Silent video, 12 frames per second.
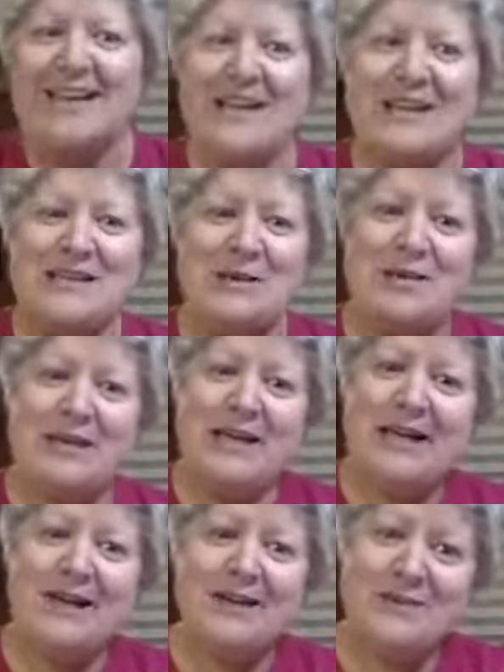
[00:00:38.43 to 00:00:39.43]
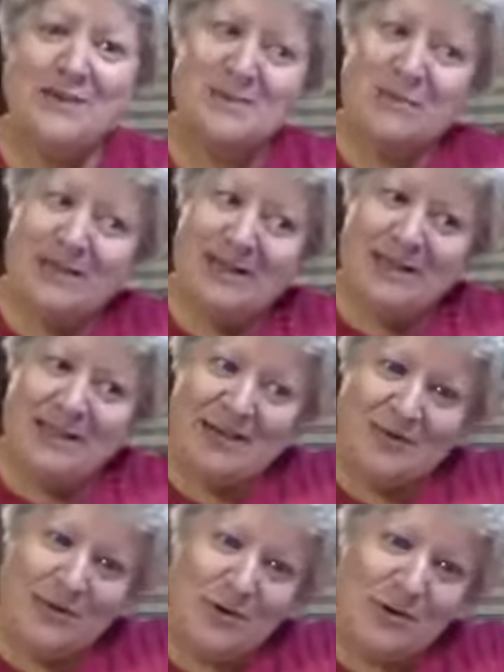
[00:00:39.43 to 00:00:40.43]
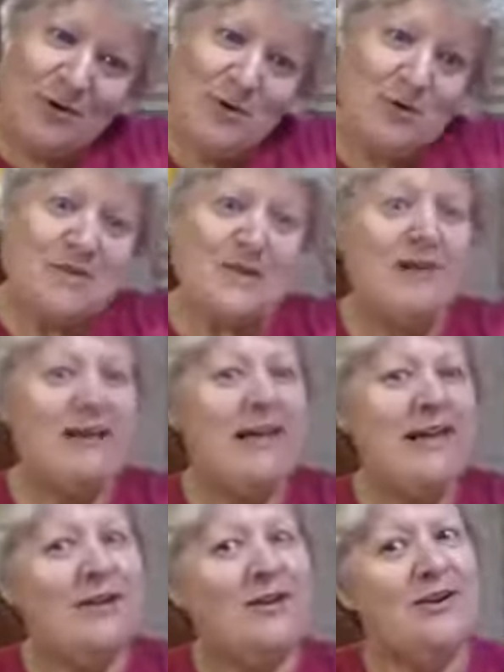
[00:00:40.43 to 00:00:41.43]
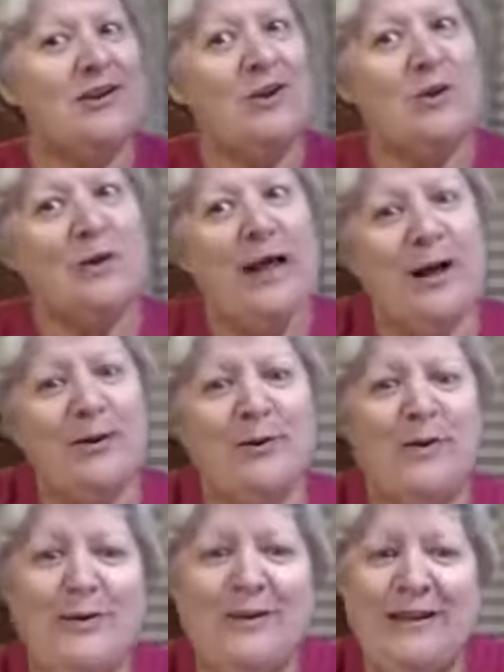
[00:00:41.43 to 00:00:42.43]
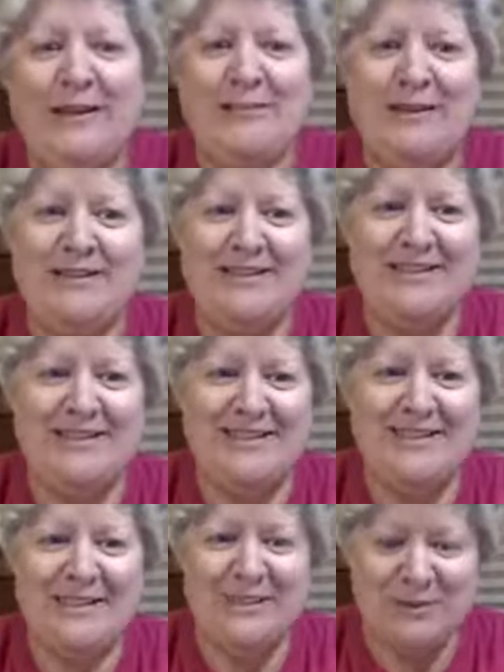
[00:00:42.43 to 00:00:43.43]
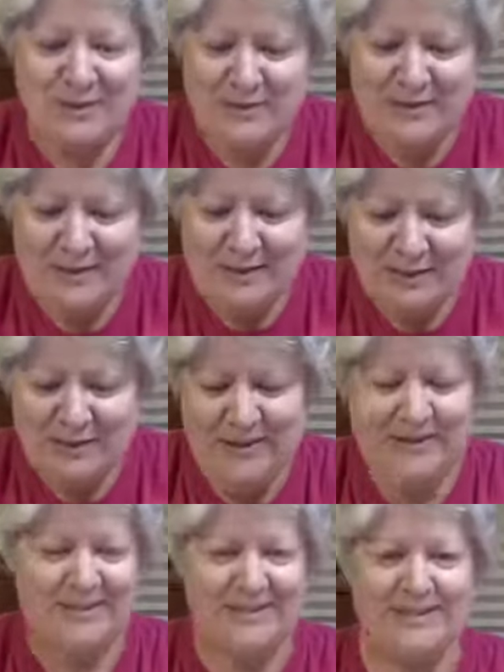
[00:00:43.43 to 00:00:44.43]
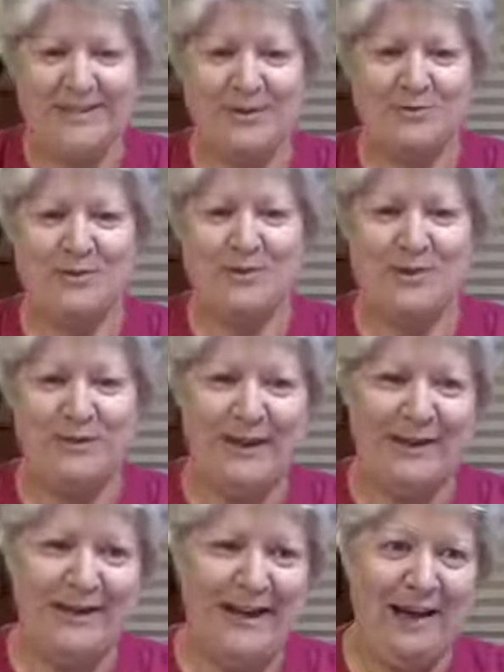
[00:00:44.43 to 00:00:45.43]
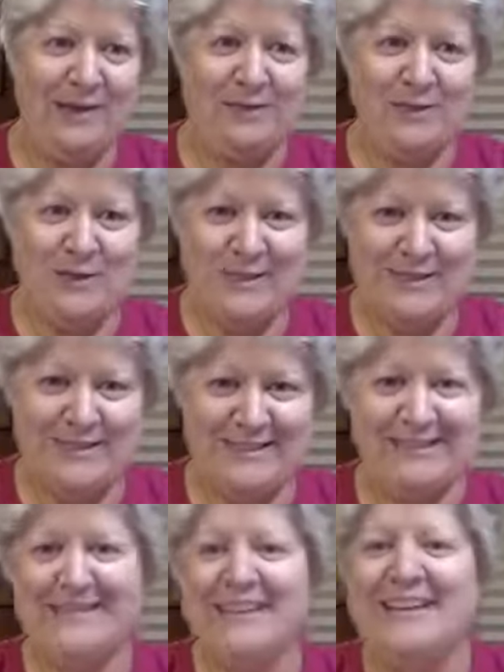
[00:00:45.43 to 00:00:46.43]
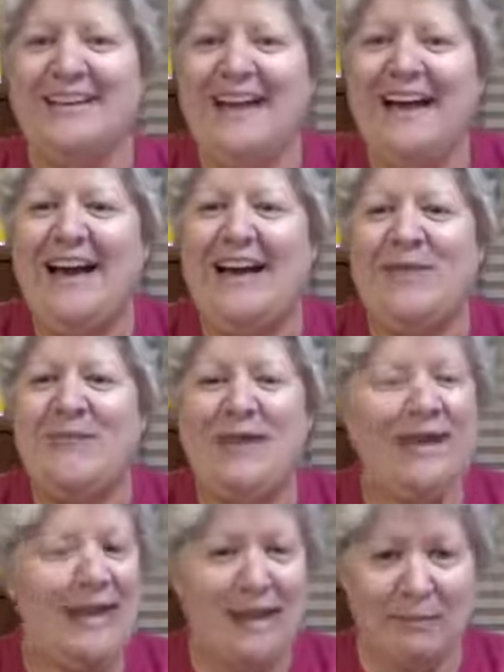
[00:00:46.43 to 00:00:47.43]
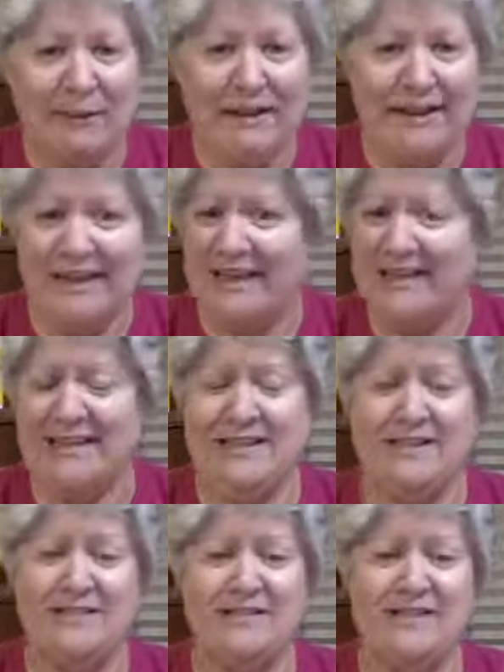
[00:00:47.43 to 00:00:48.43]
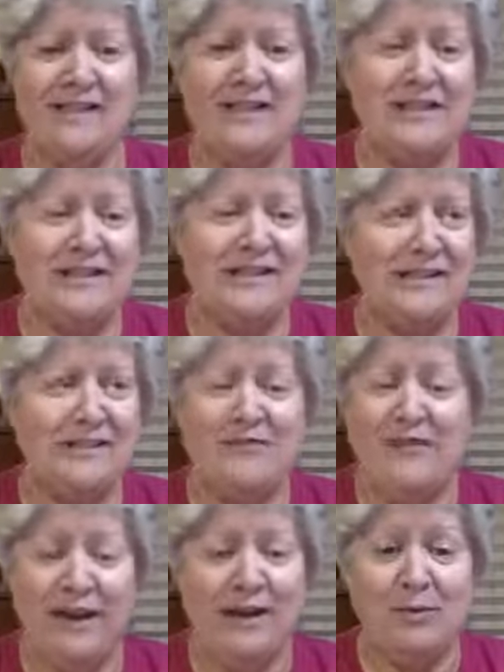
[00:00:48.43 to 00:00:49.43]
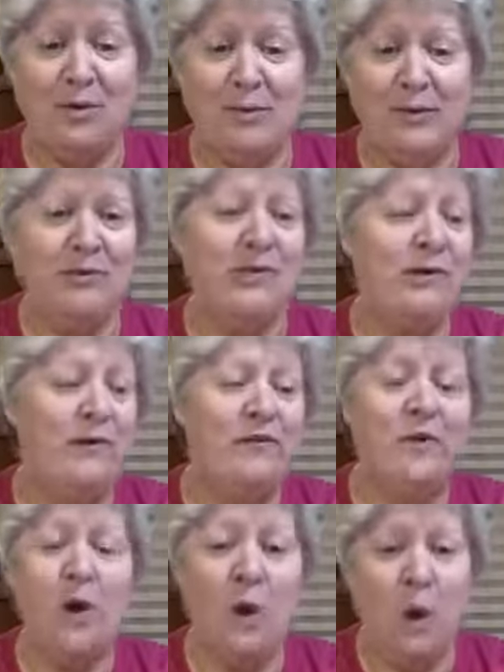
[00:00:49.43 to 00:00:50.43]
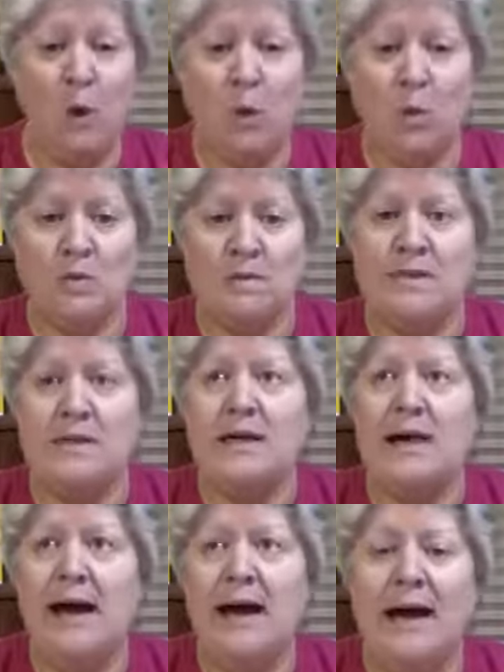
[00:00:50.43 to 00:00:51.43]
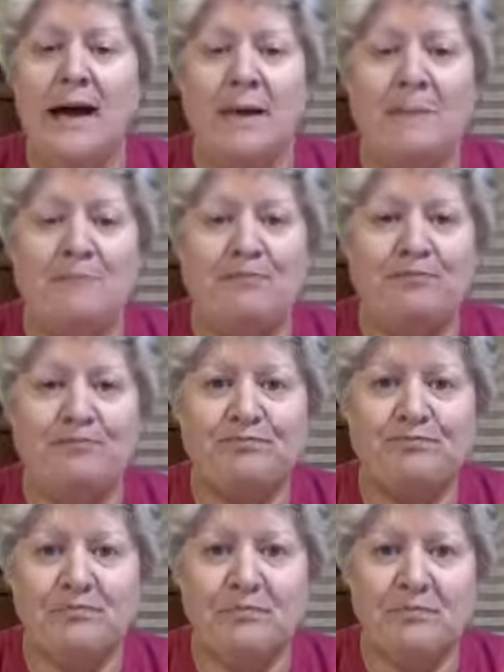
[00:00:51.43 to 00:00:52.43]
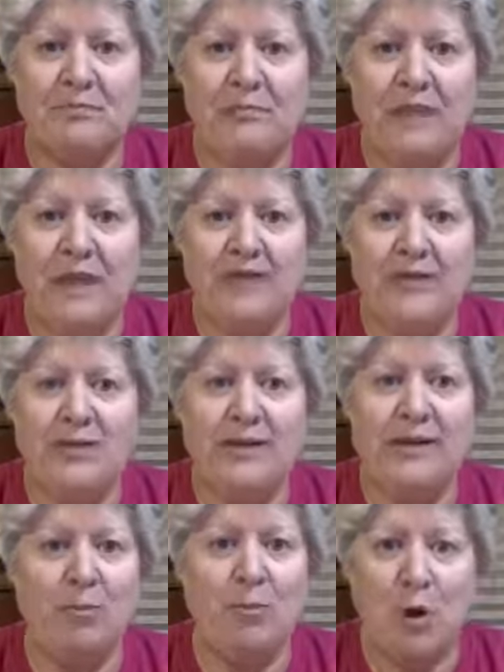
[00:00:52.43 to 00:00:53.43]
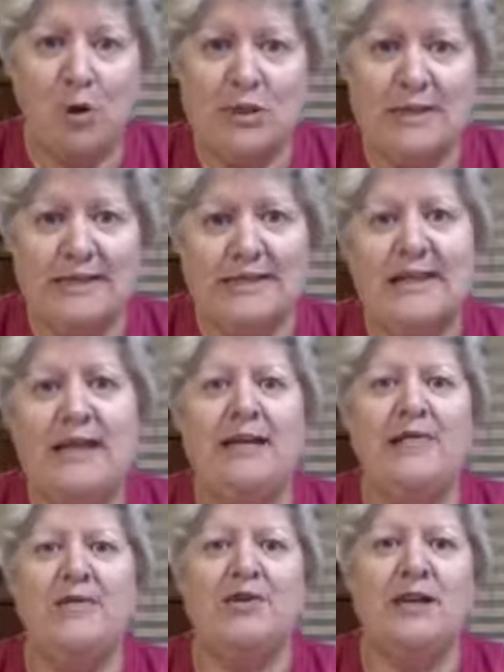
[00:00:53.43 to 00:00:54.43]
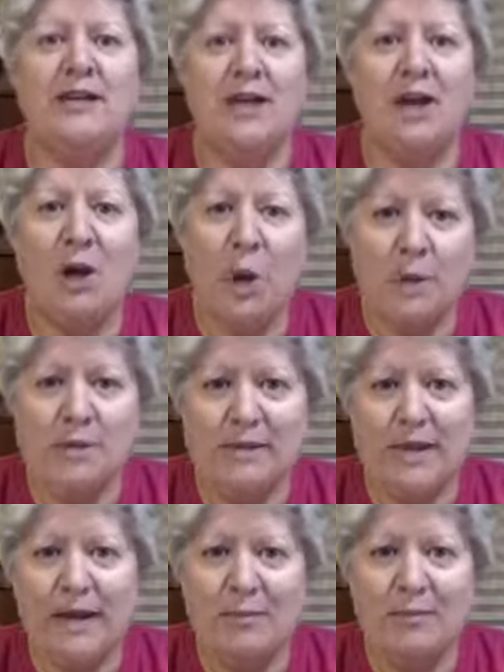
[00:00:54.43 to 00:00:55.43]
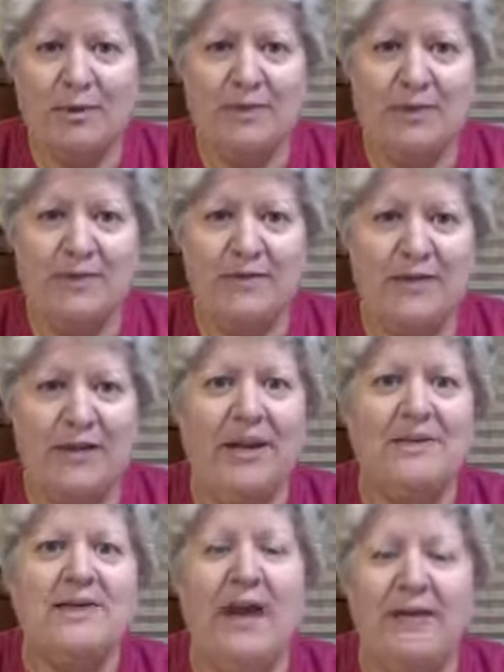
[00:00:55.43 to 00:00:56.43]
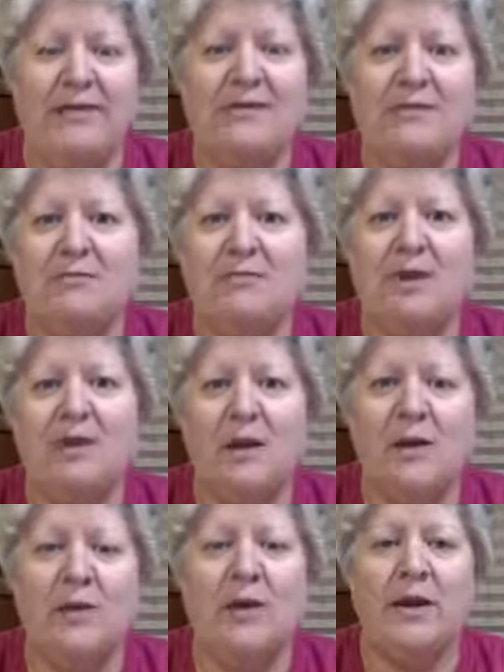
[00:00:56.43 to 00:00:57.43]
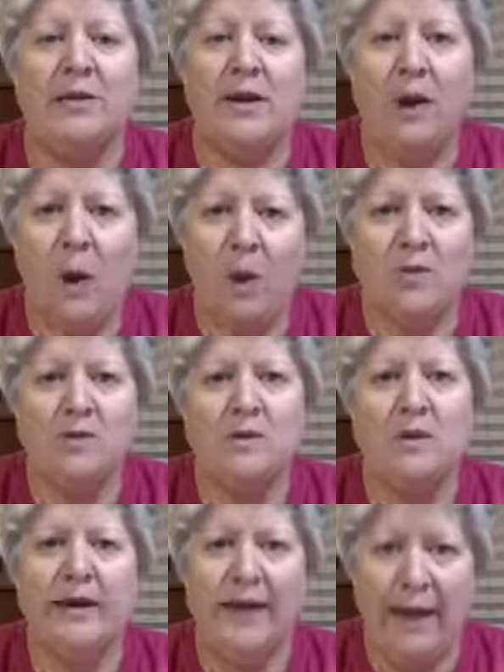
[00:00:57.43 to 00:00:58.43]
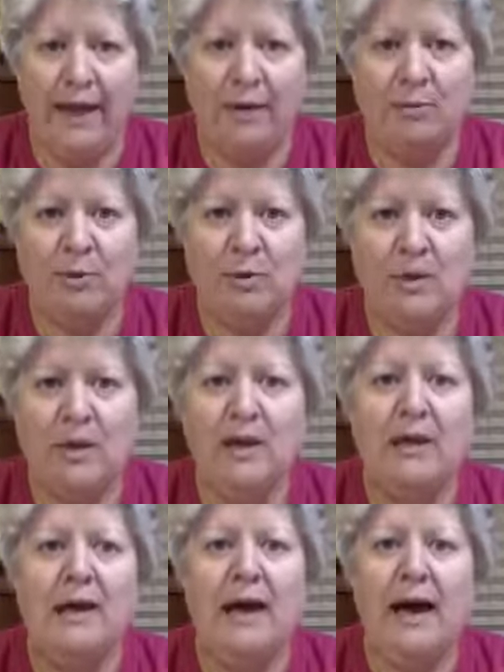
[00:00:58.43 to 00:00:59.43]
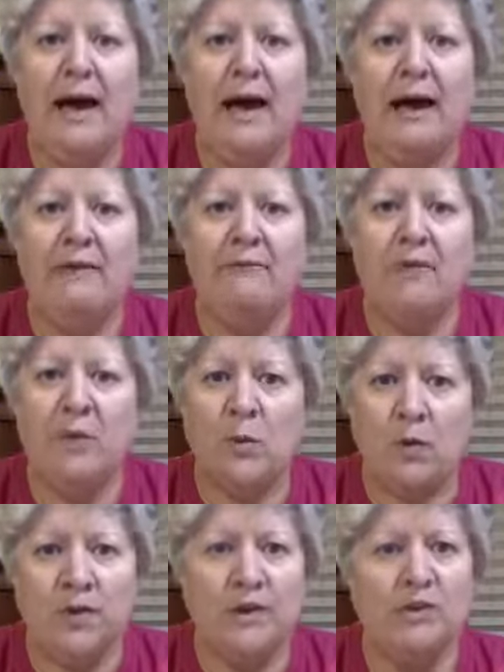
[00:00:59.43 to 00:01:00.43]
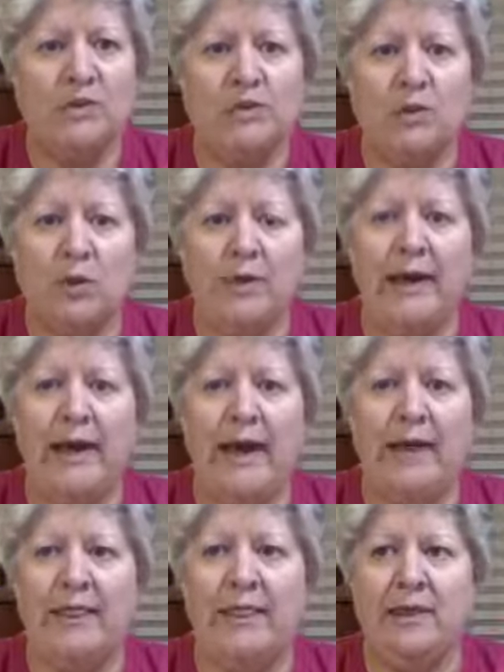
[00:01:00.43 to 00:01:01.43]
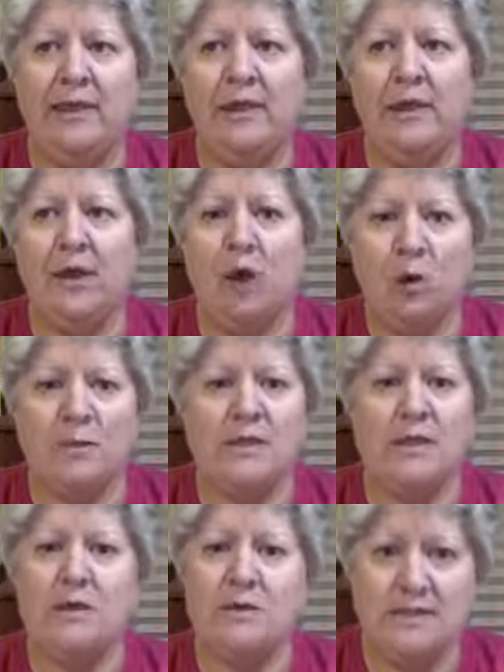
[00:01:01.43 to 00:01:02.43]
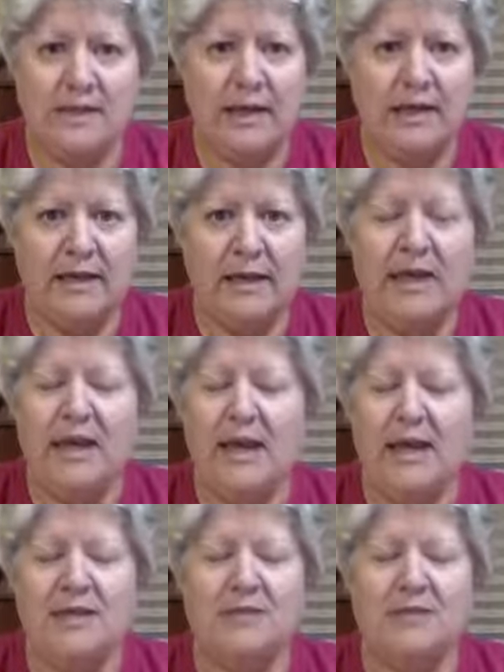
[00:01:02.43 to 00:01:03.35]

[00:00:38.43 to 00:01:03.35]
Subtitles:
So at 9 o'clock this morning, I gave her a call, which was only 8 o'clock, a whole hour early, but she was really sweet. And I said I would call her back in an hour, which I did. But accountability, it is invaluable when you're going for goals. If you're trying to get projects done, if you're trying to get goals accomplished and everything else, having somebody that holds you accountable for the work that you're doing and the goals that you set is